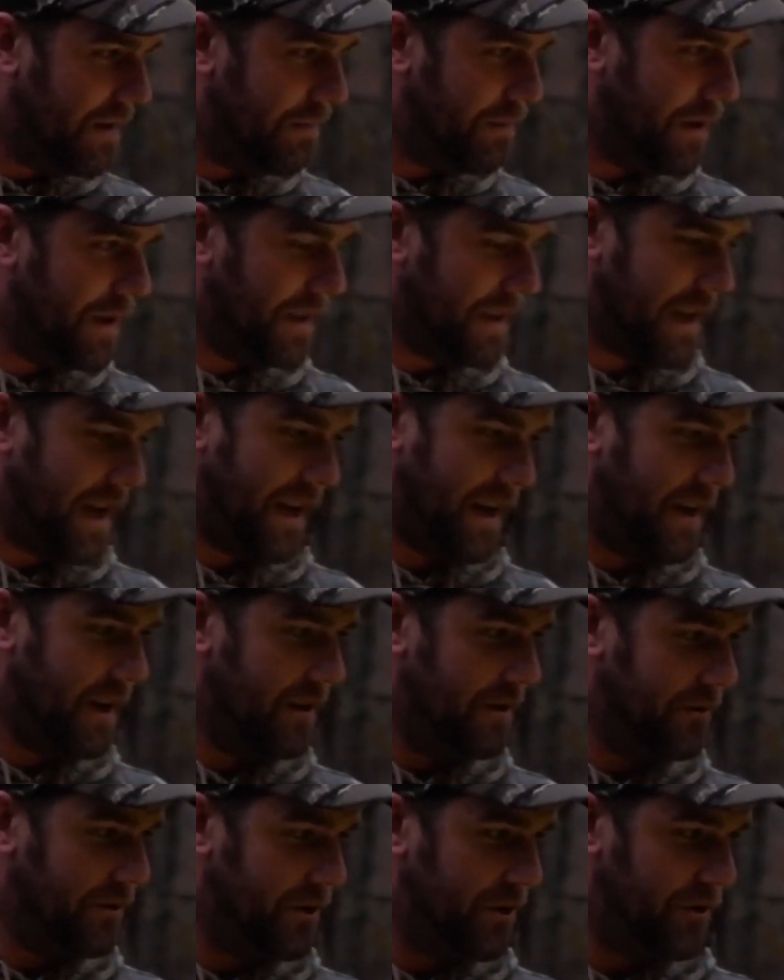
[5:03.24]
But that
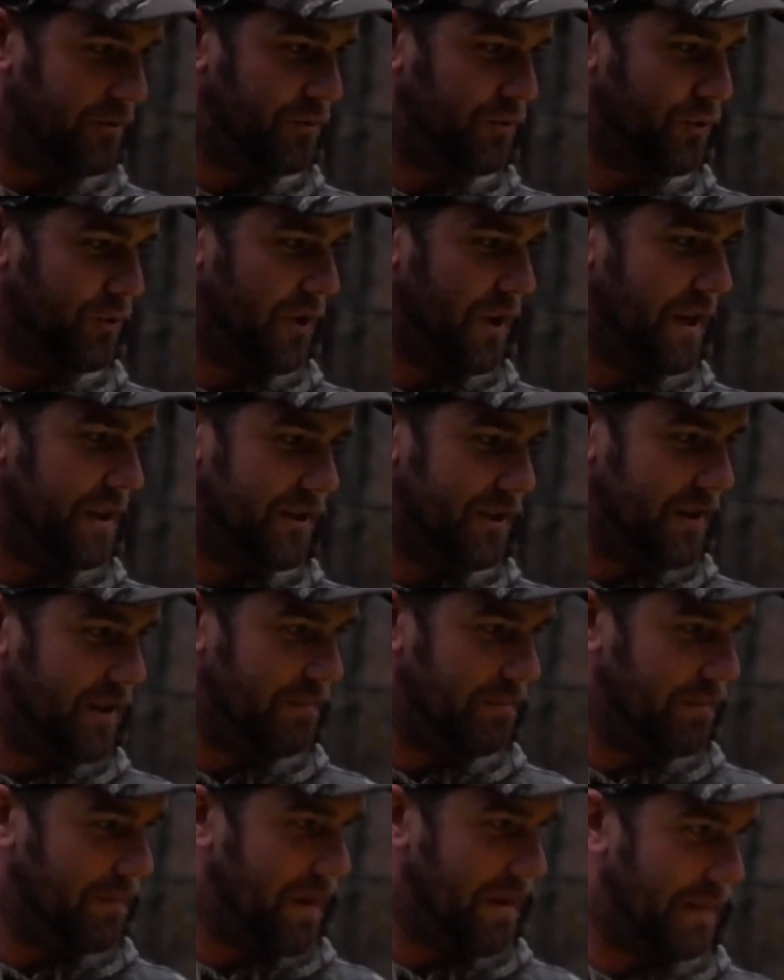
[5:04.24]
arrow is just drenched.
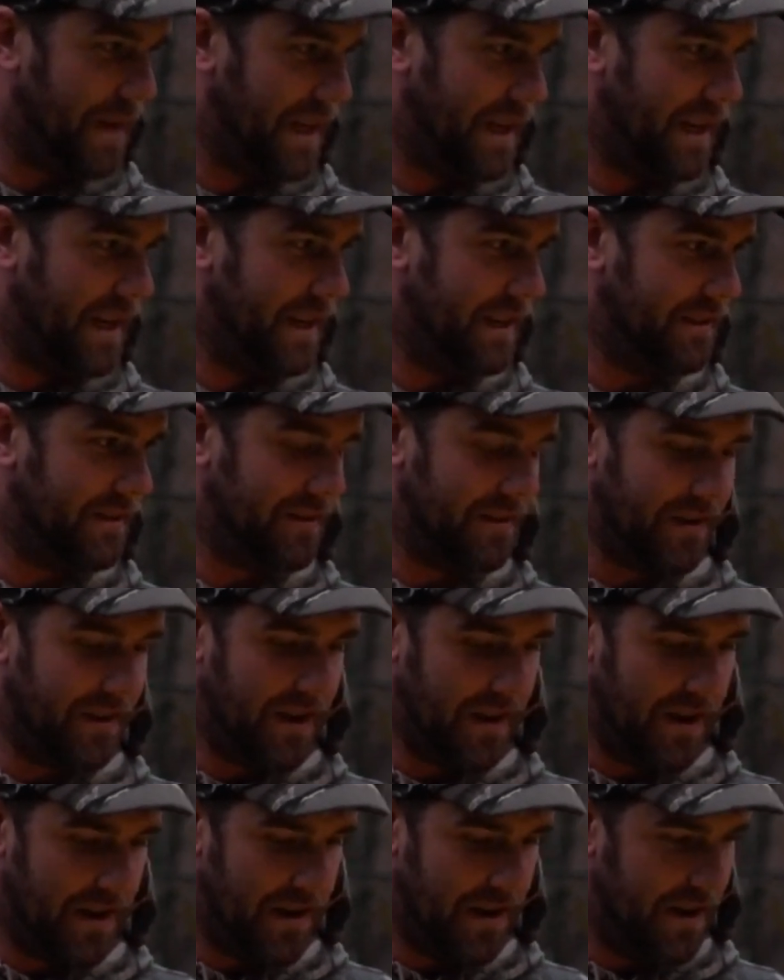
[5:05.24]
Dude, it, you mean, can't it, pick it
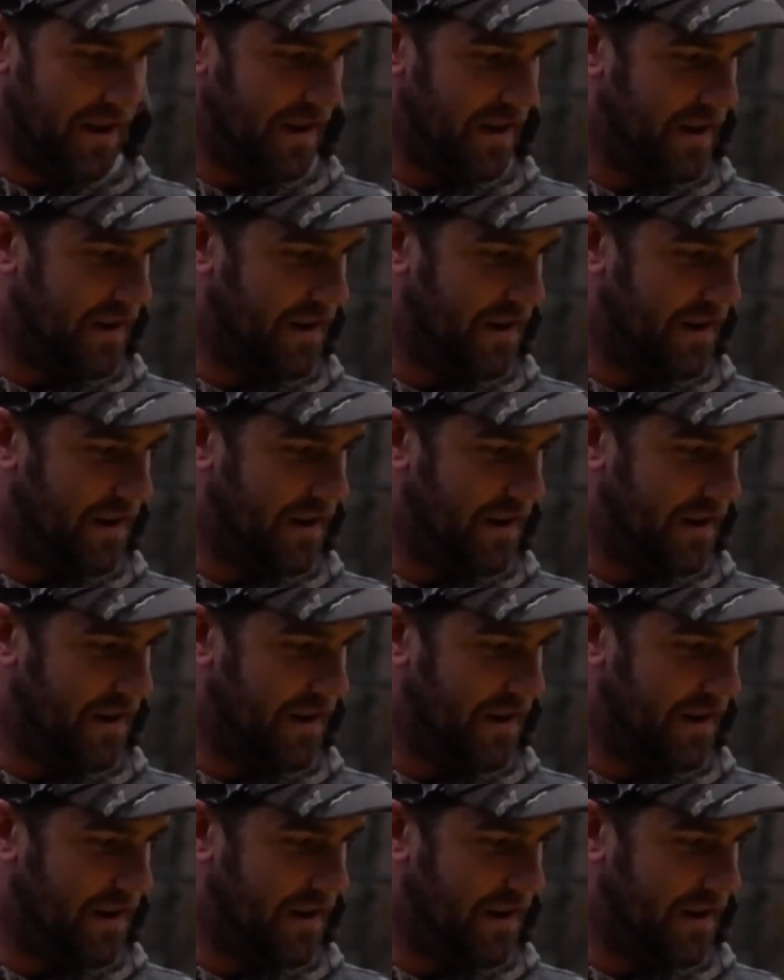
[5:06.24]
up without getting